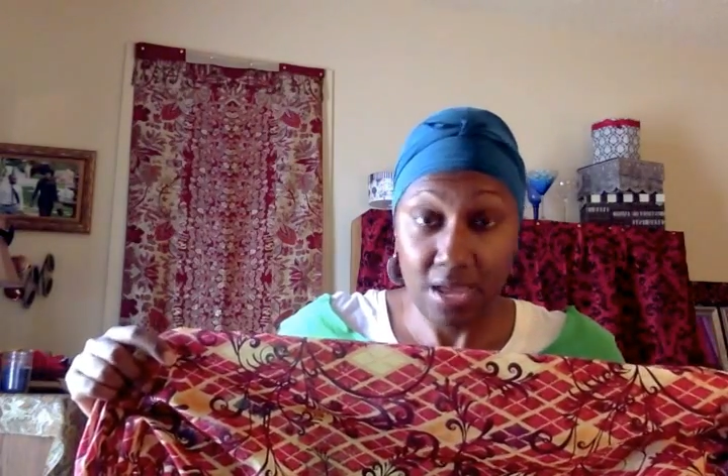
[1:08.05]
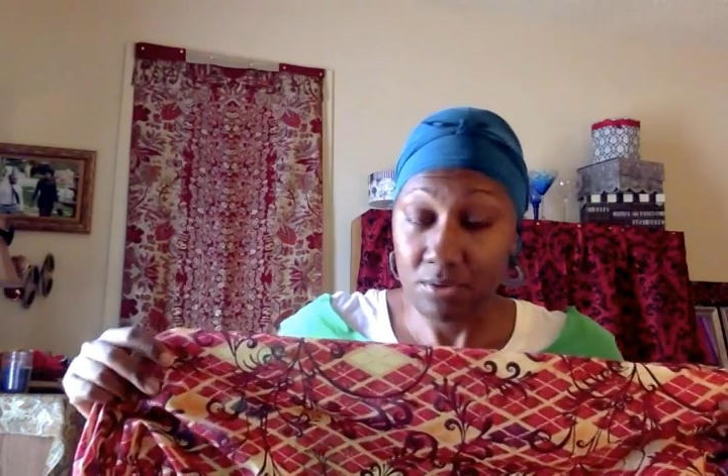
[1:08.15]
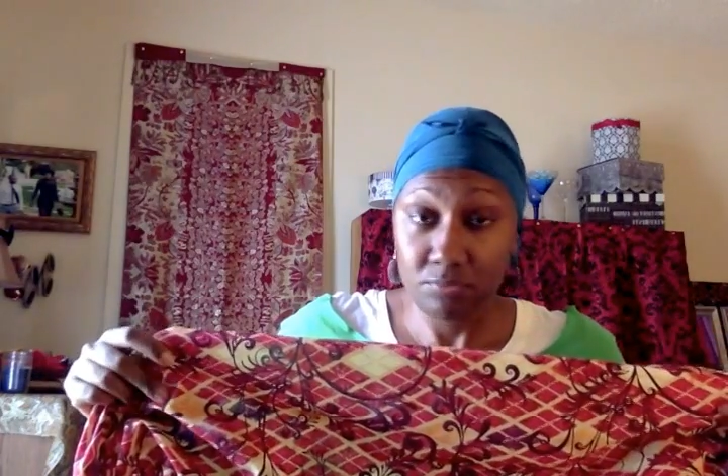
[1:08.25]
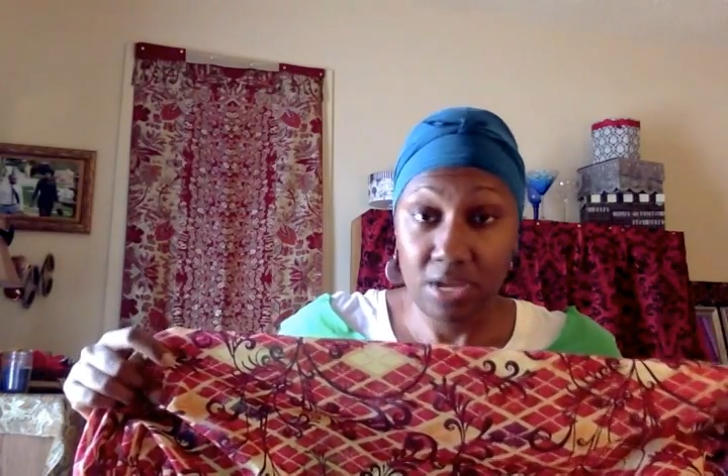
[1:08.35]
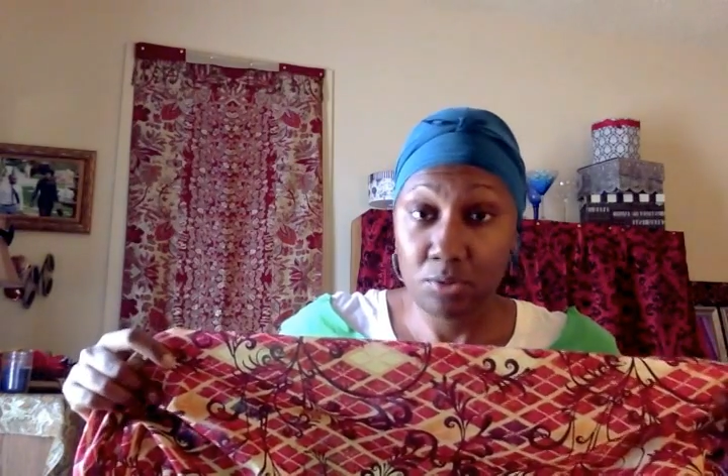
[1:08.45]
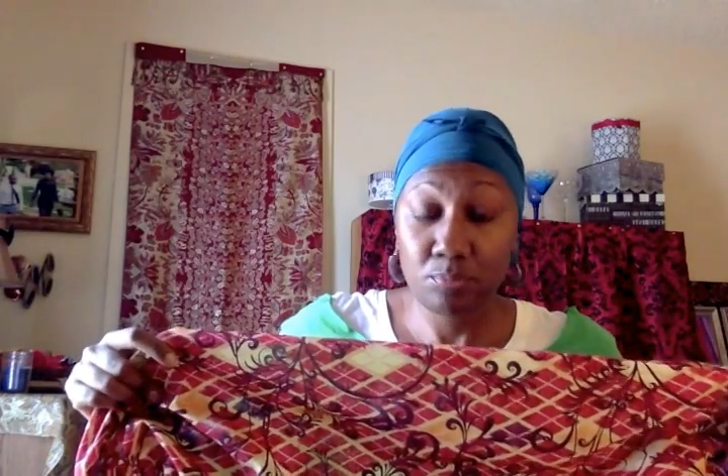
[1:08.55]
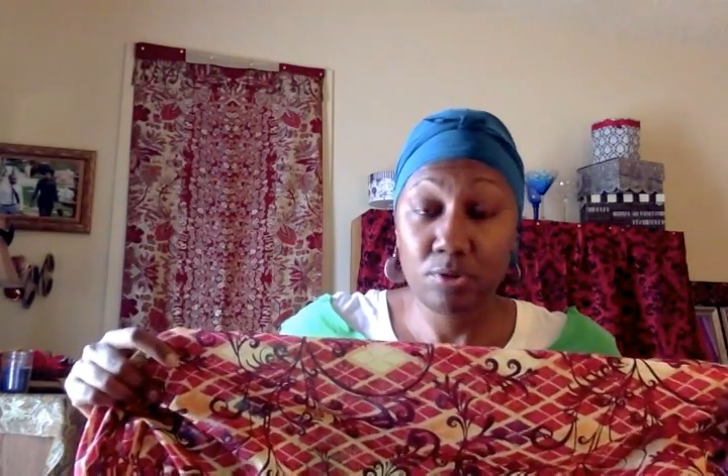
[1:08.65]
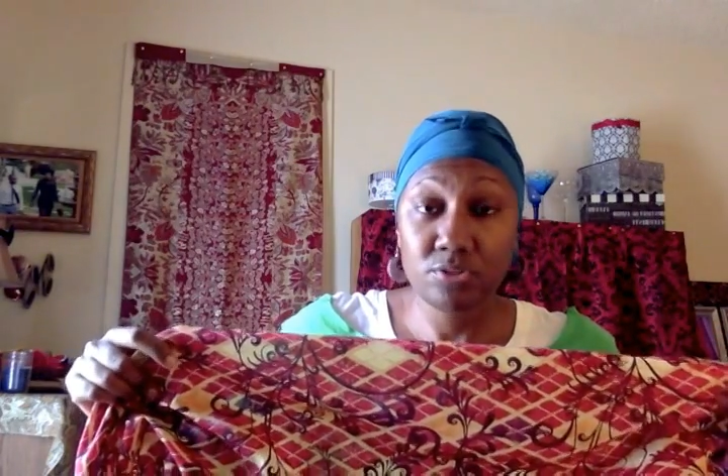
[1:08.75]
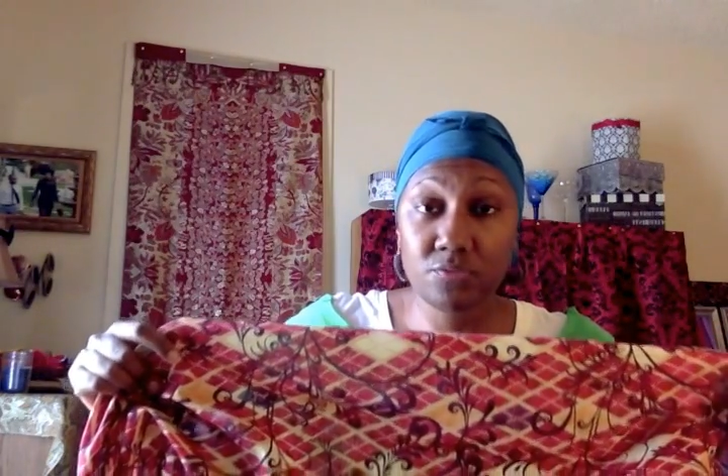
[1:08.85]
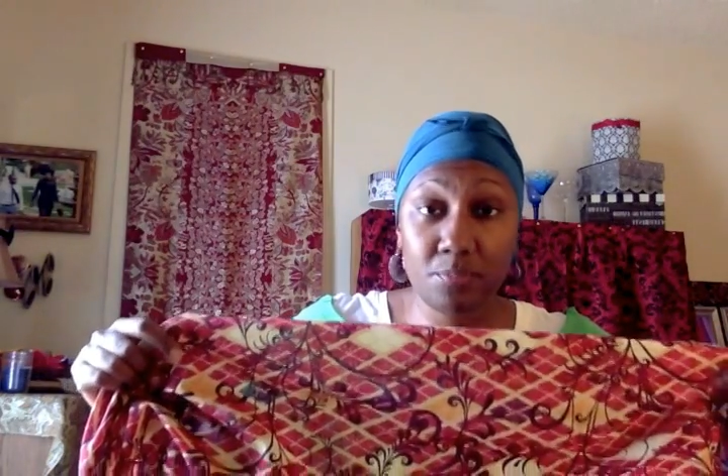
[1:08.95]
I don't
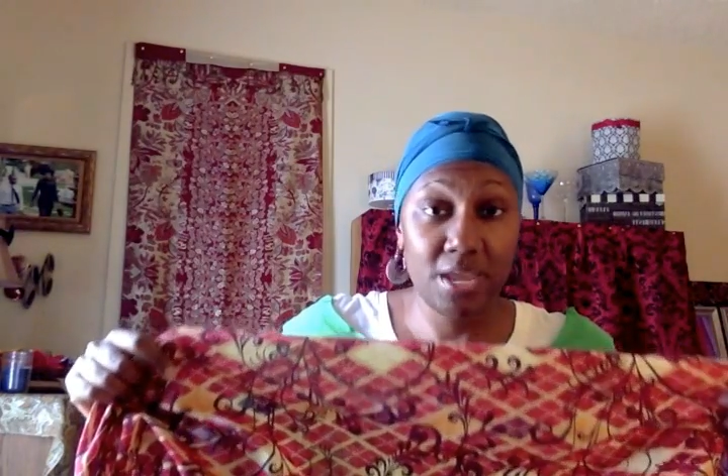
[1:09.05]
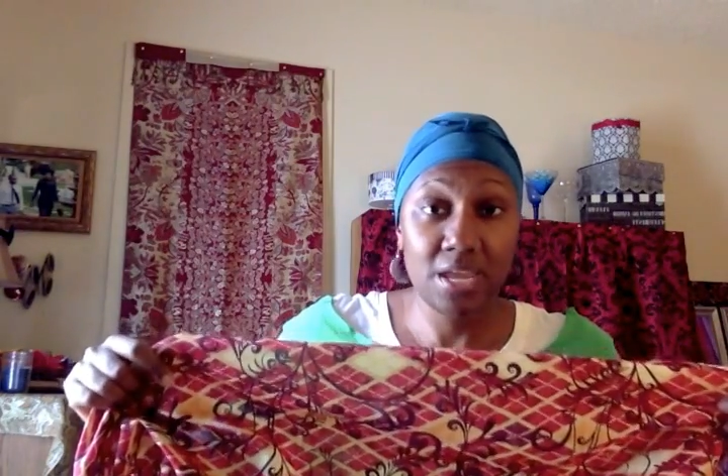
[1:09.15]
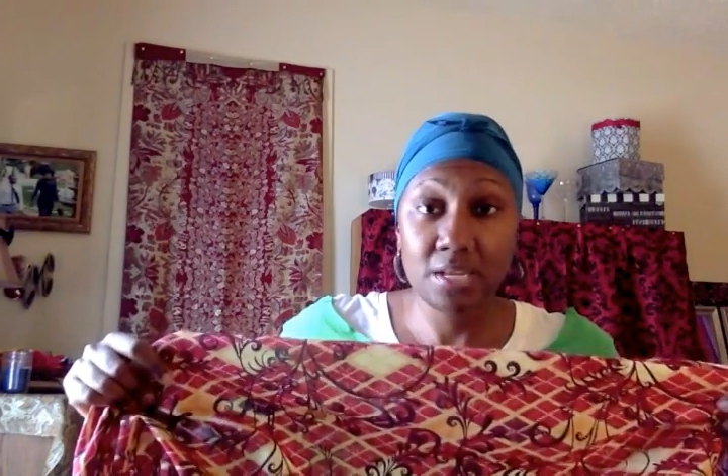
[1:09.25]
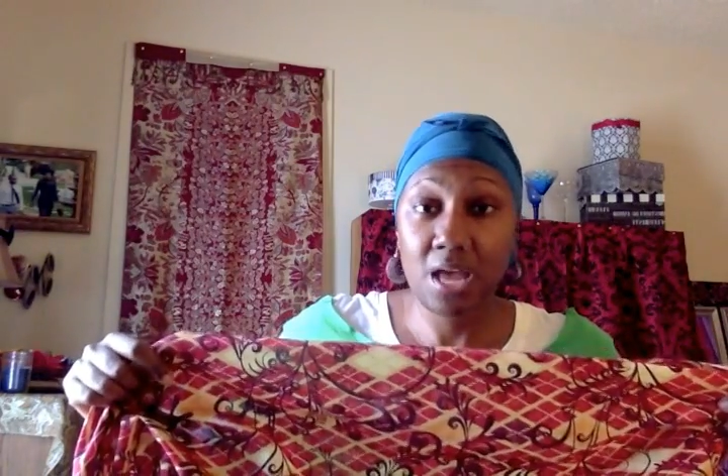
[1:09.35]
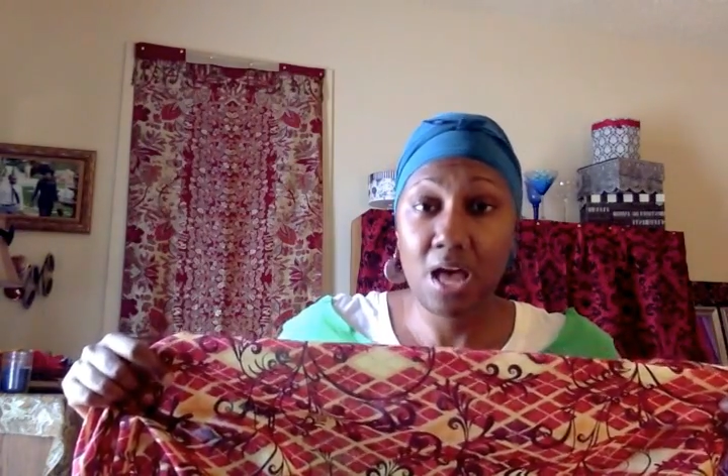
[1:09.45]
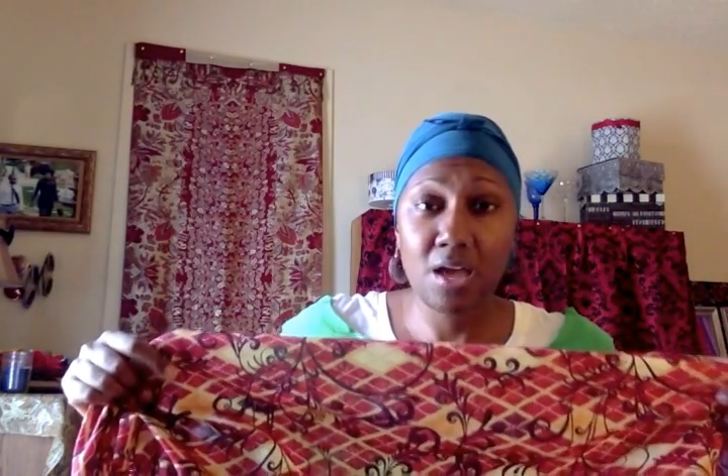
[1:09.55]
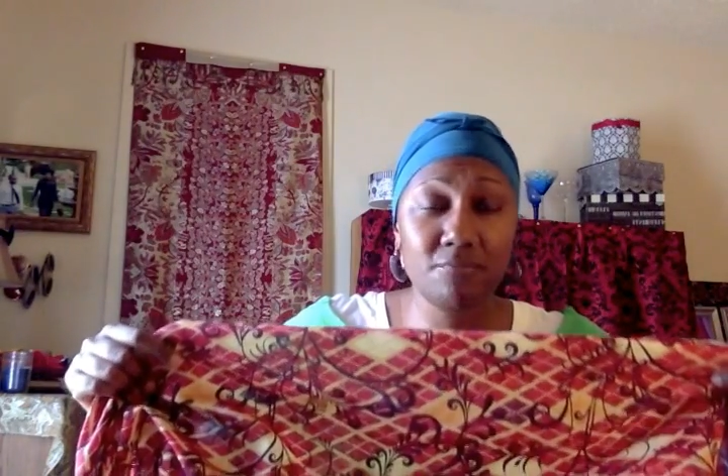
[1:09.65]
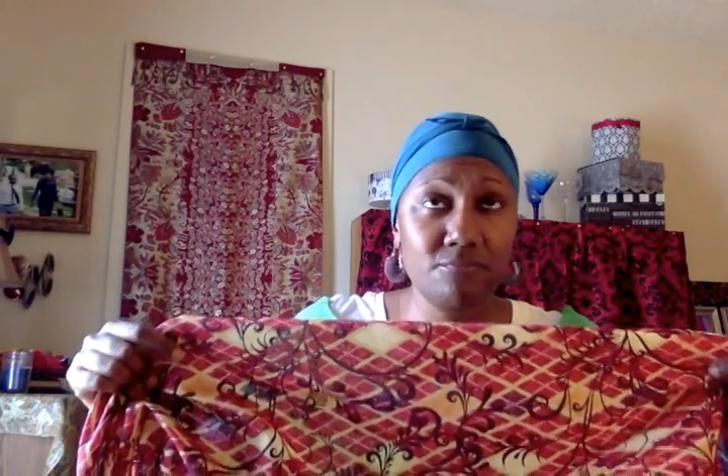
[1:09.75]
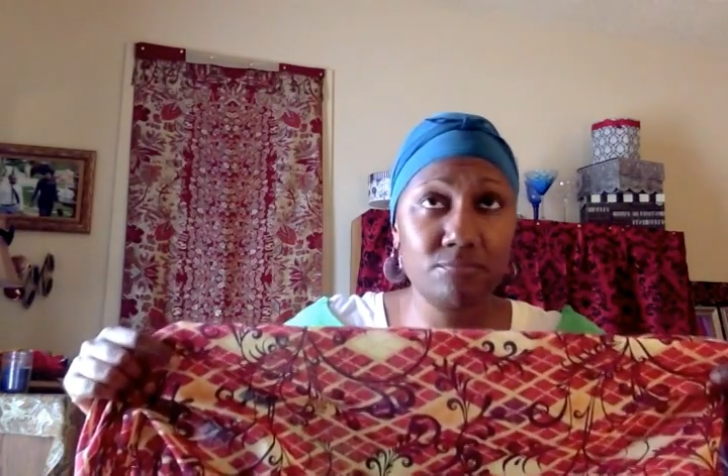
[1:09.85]
purchase from Hancock,